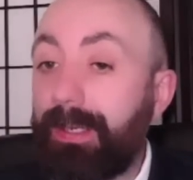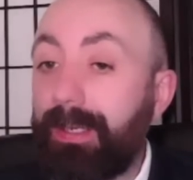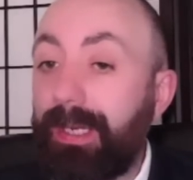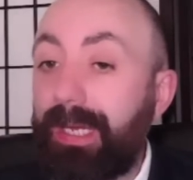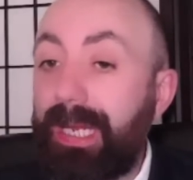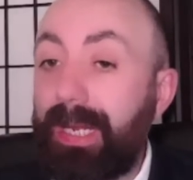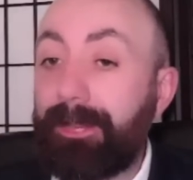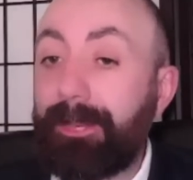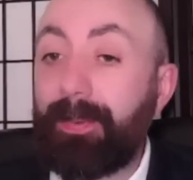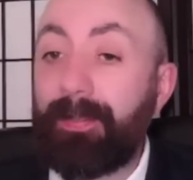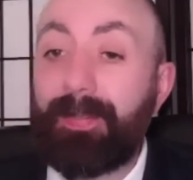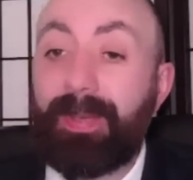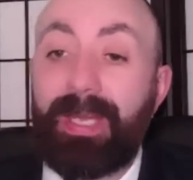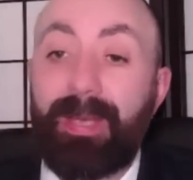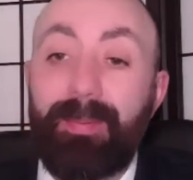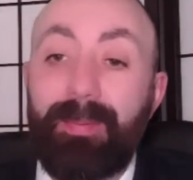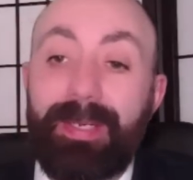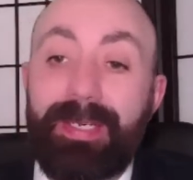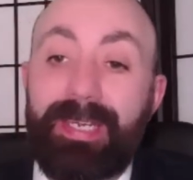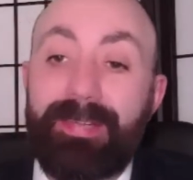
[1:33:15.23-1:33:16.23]

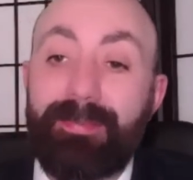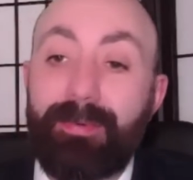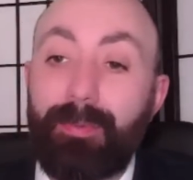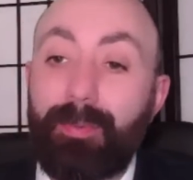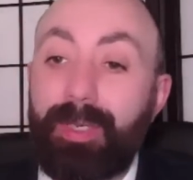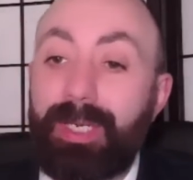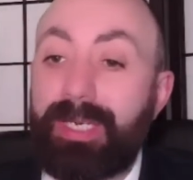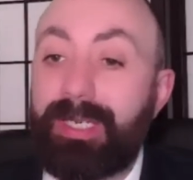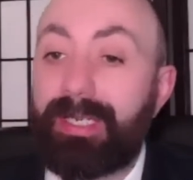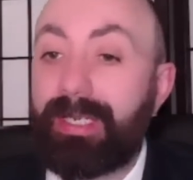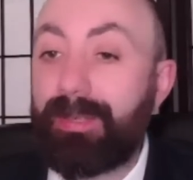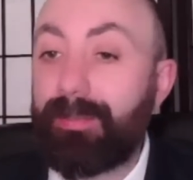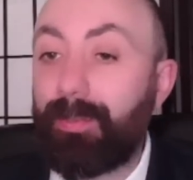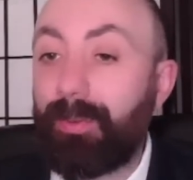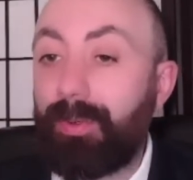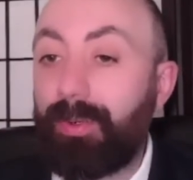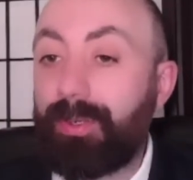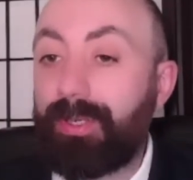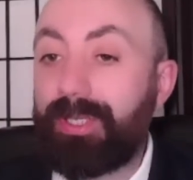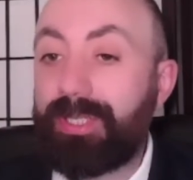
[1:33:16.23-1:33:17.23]
Applebaum I never read
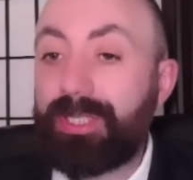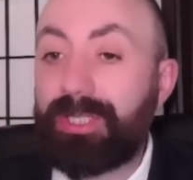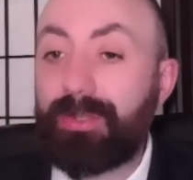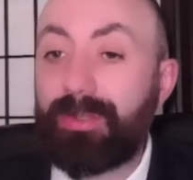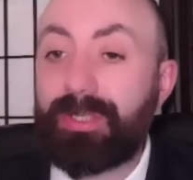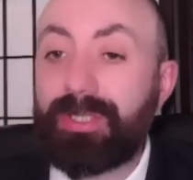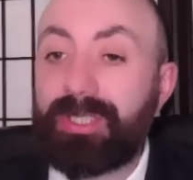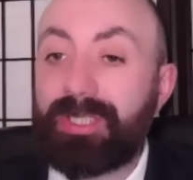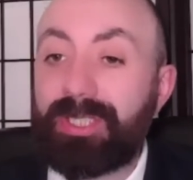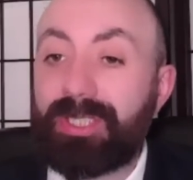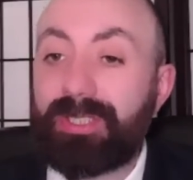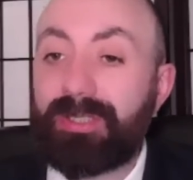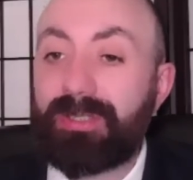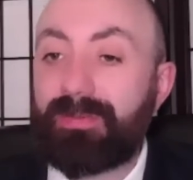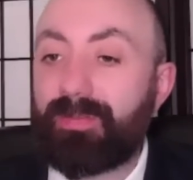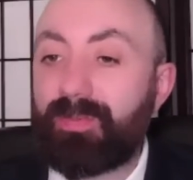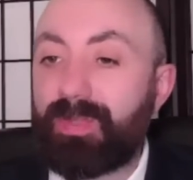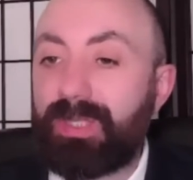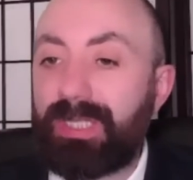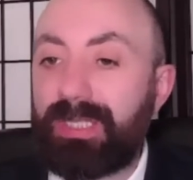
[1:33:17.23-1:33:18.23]
anymore because she's always just
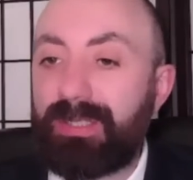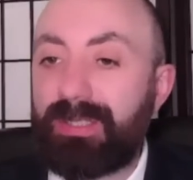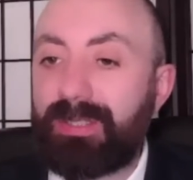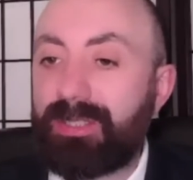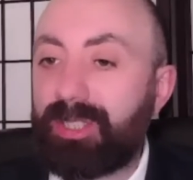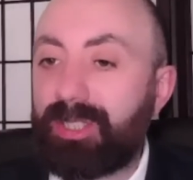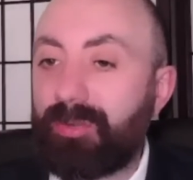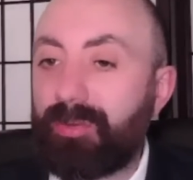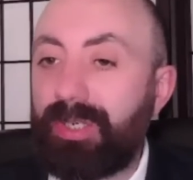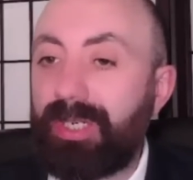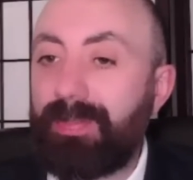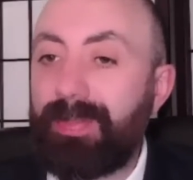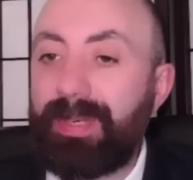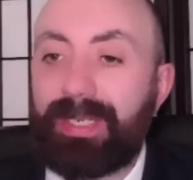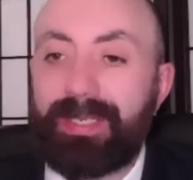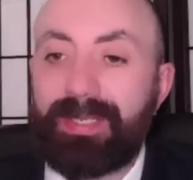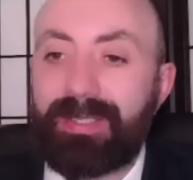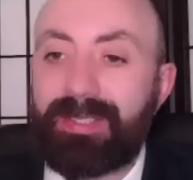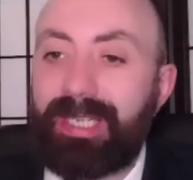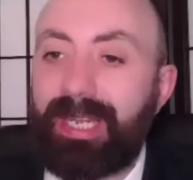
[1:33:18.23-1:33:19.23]

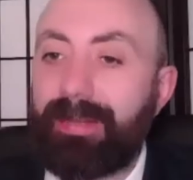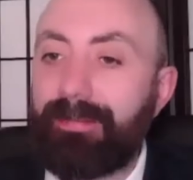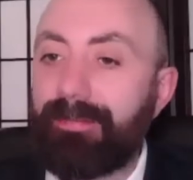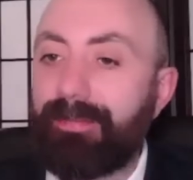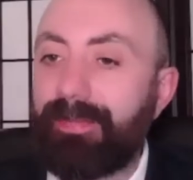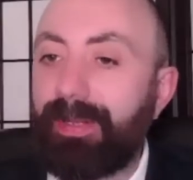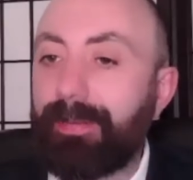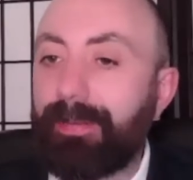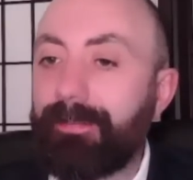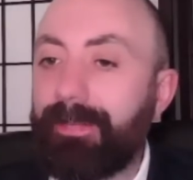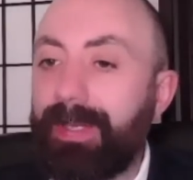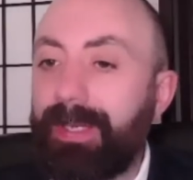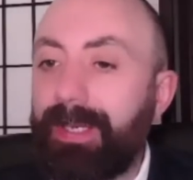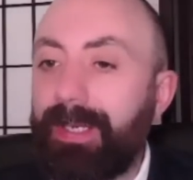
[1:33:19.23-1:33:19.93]
screaming the same thing.